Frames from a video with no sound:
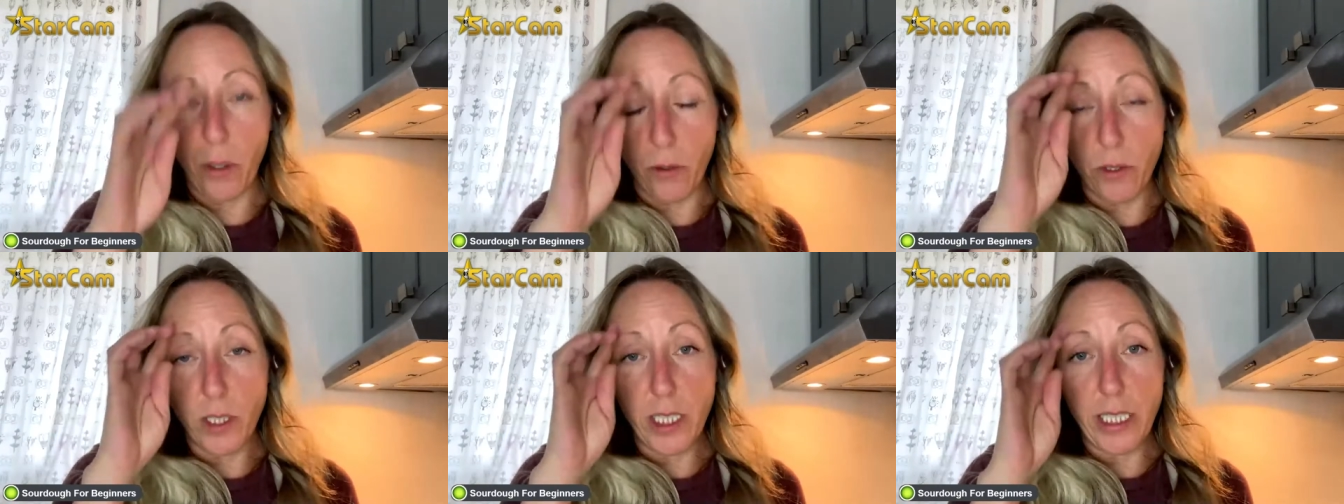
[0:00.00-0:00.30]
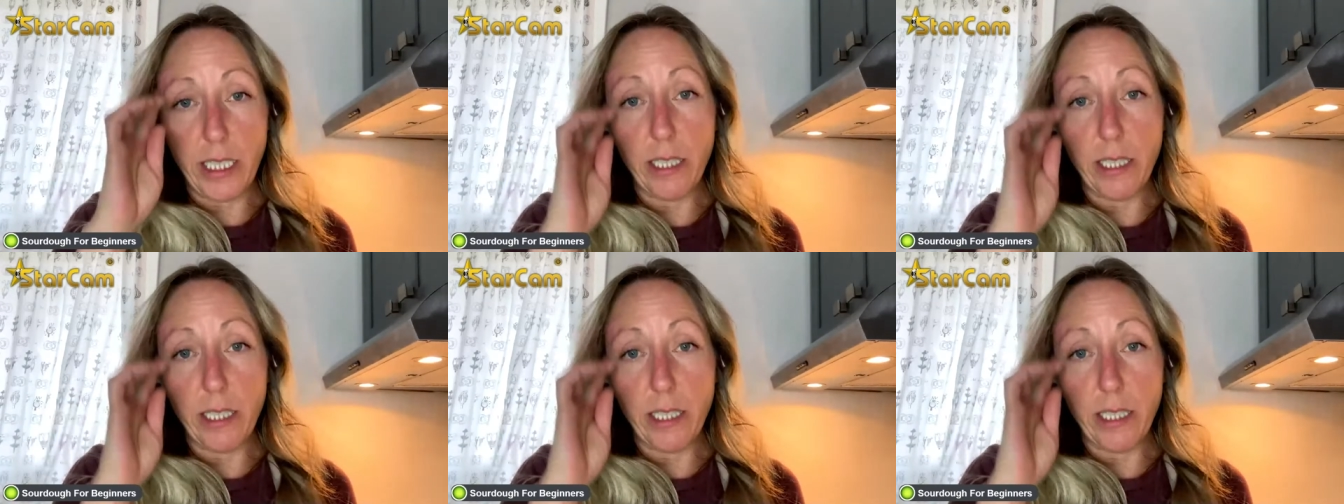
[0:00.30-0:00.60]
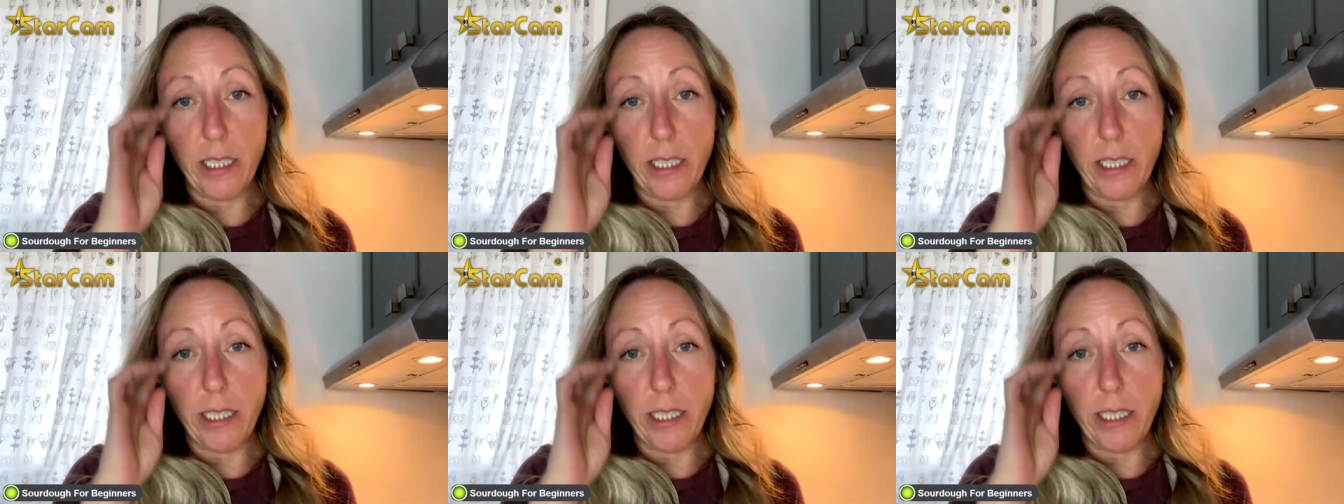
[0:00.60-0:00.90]
protein
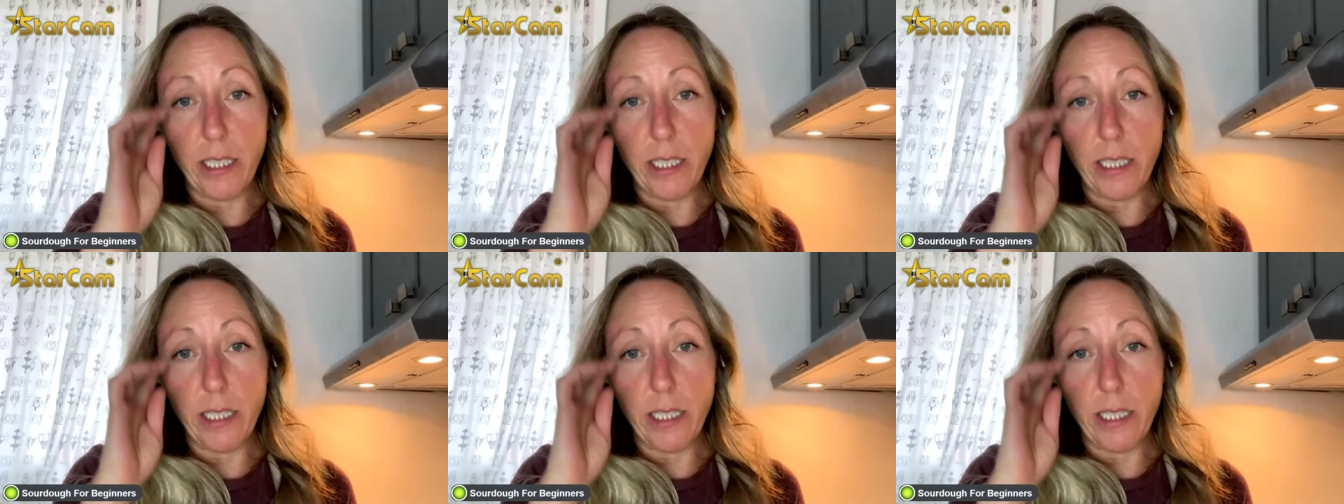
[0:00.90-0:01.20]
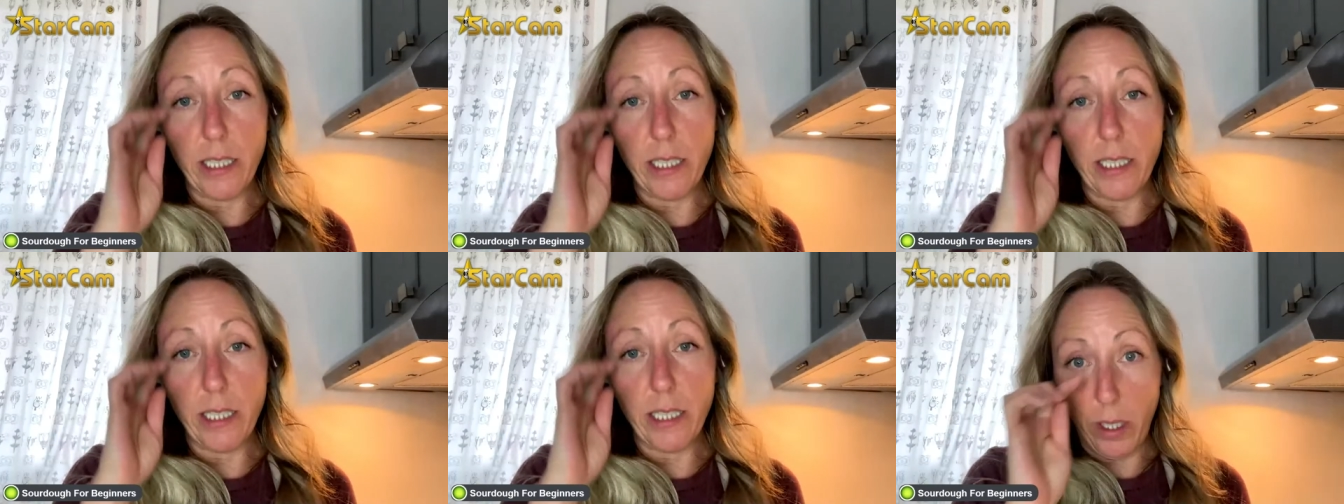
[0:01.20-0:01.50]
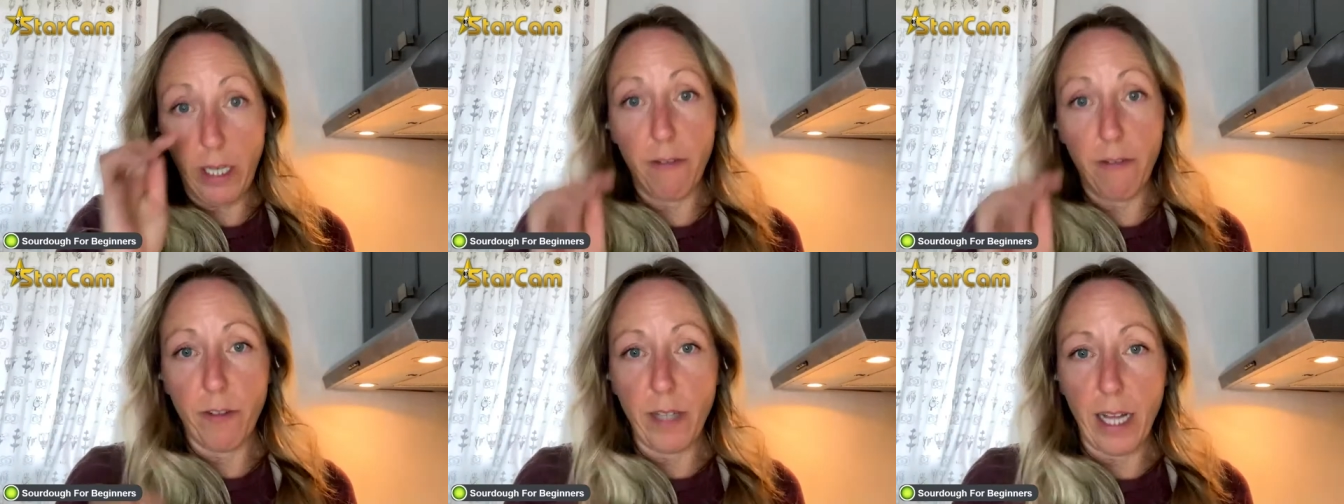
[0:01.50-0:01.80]
content, heavy
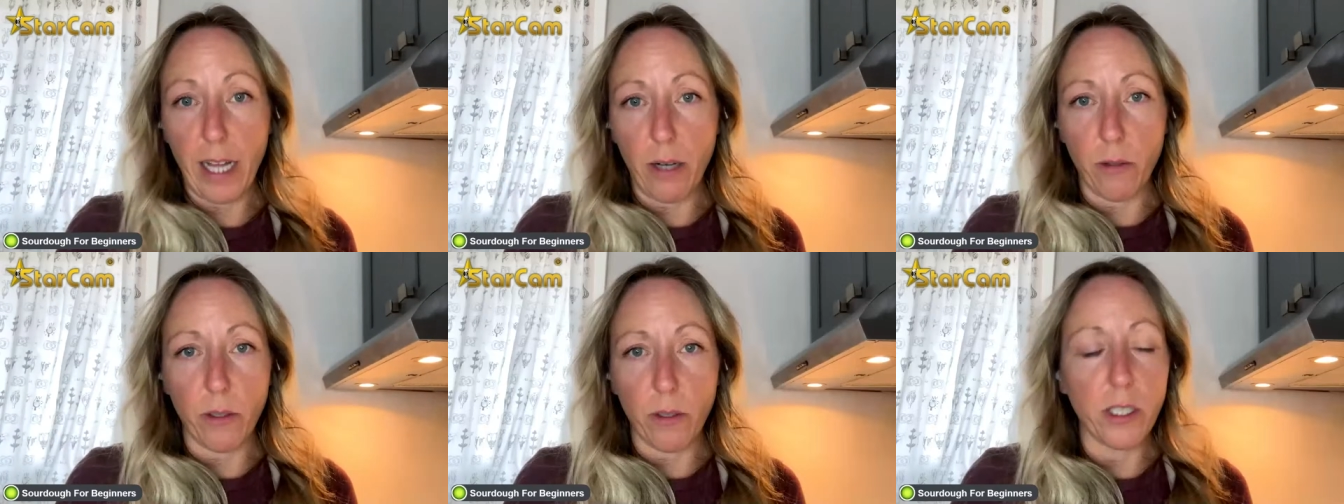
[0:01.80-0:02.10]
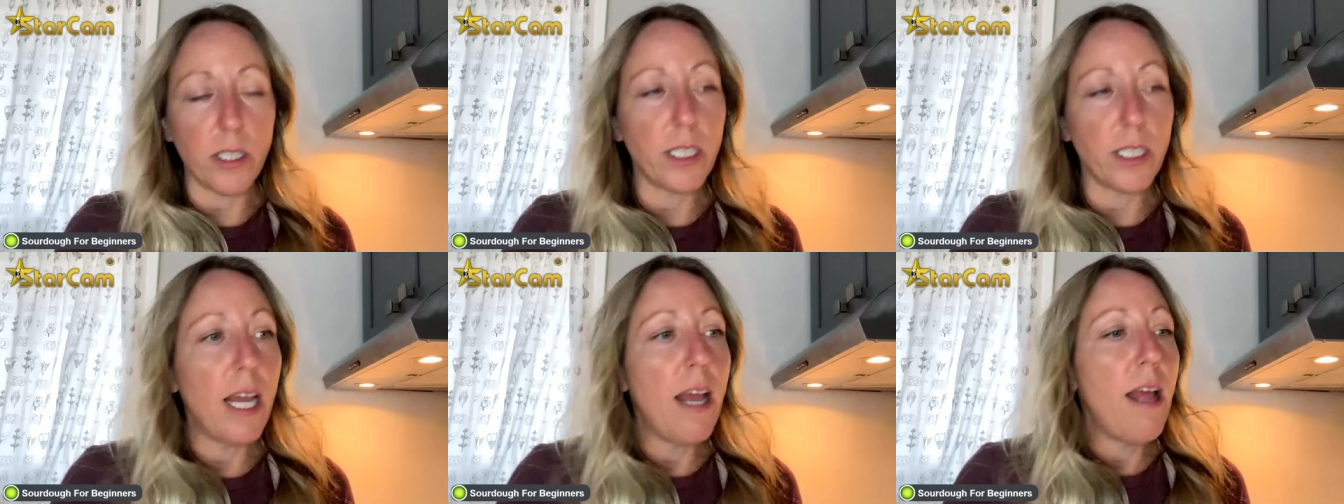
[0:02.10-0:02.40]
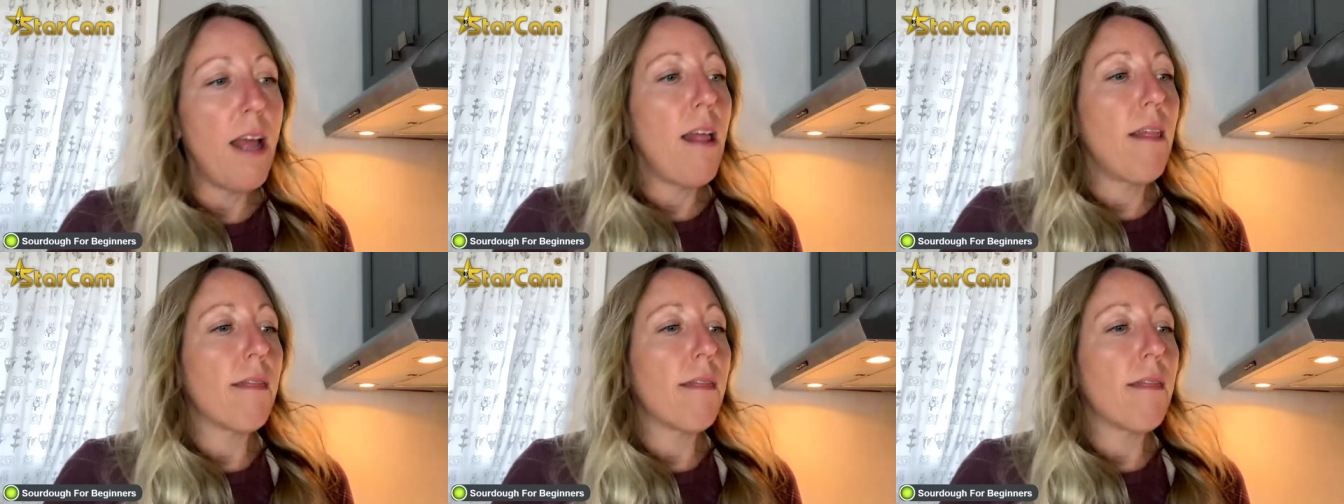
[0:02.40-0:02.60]
wheat flours,